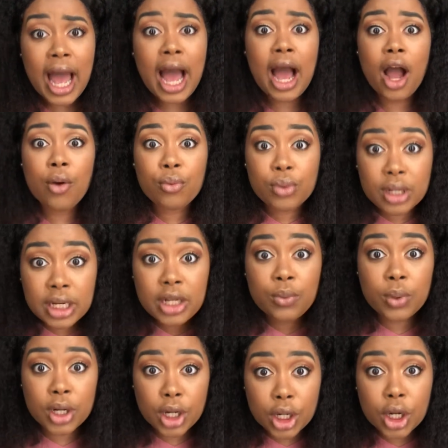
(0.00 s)
I really
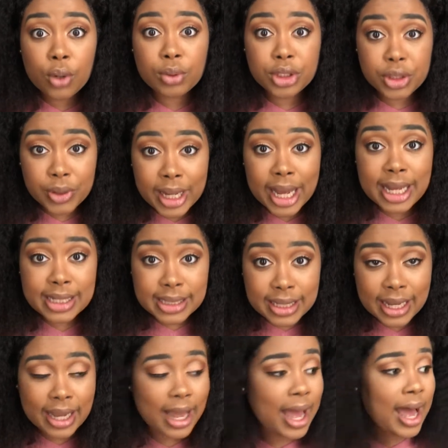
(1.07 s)
want to know what you guys
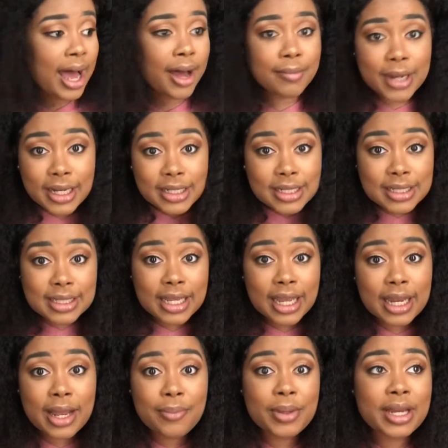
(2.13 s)
think. I'm not just
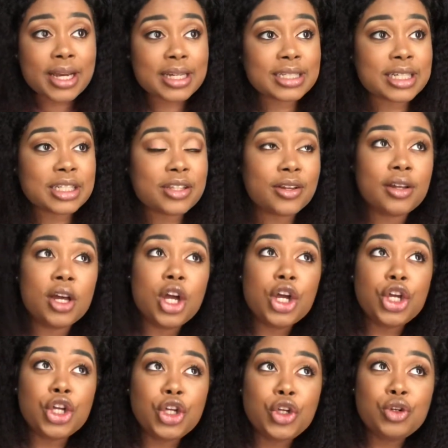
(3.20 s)
saying it because that's the
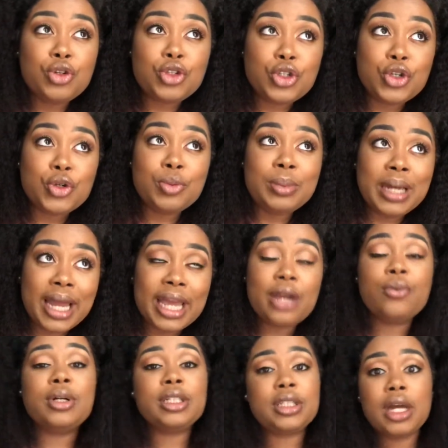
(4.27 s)
YouTube
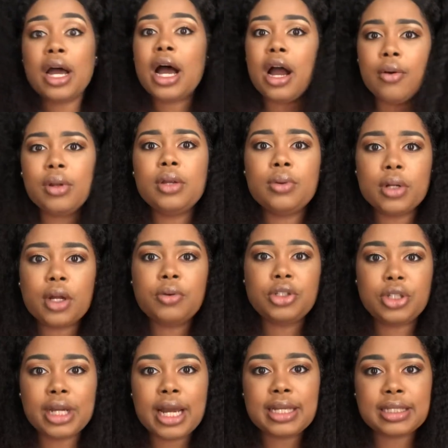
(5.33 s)
language. I really want to know
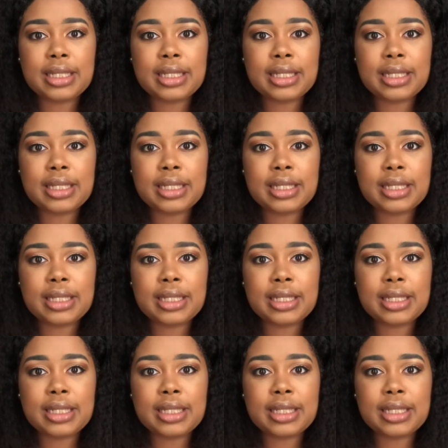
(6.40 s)
what you guys